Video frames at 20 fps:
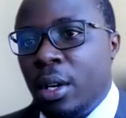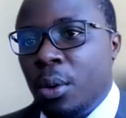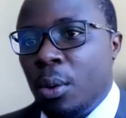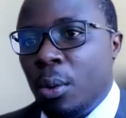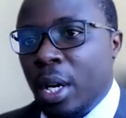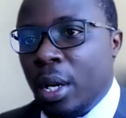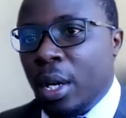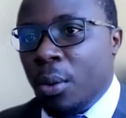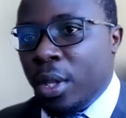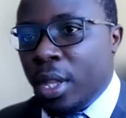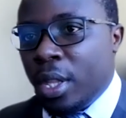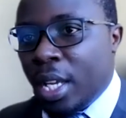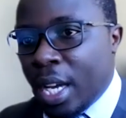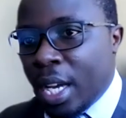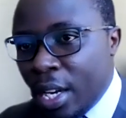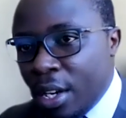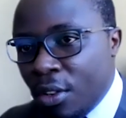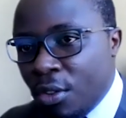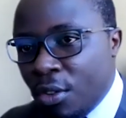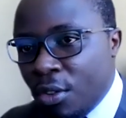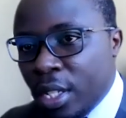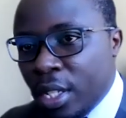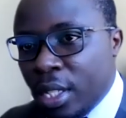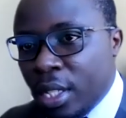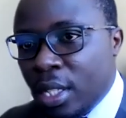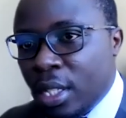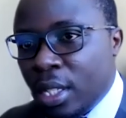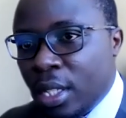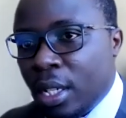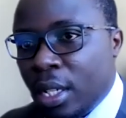that's how we work with
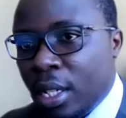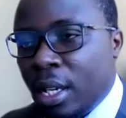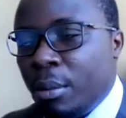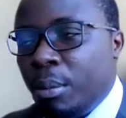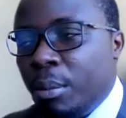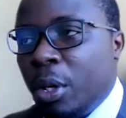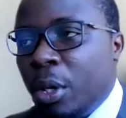countries,